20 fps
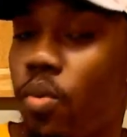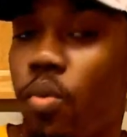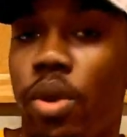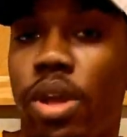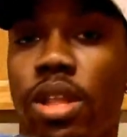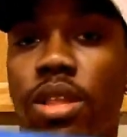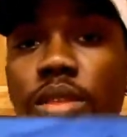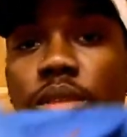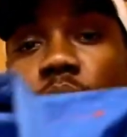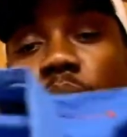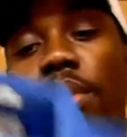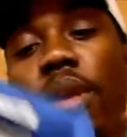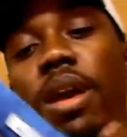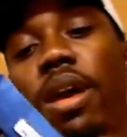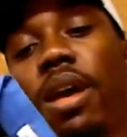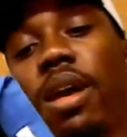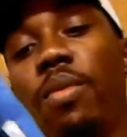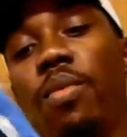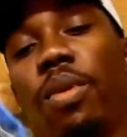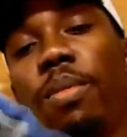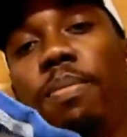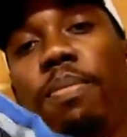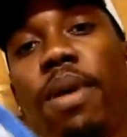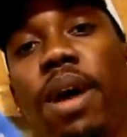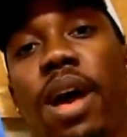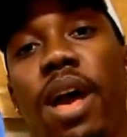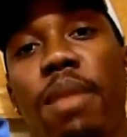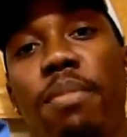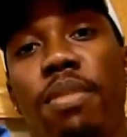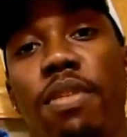went
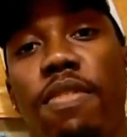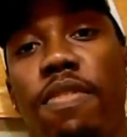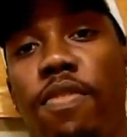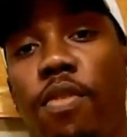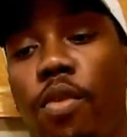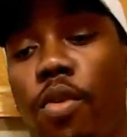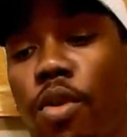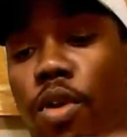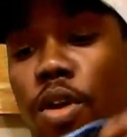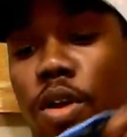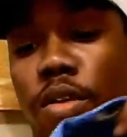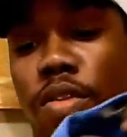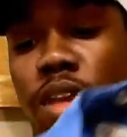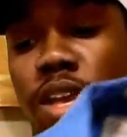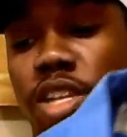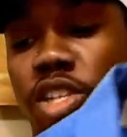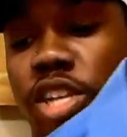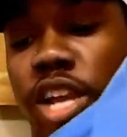by before they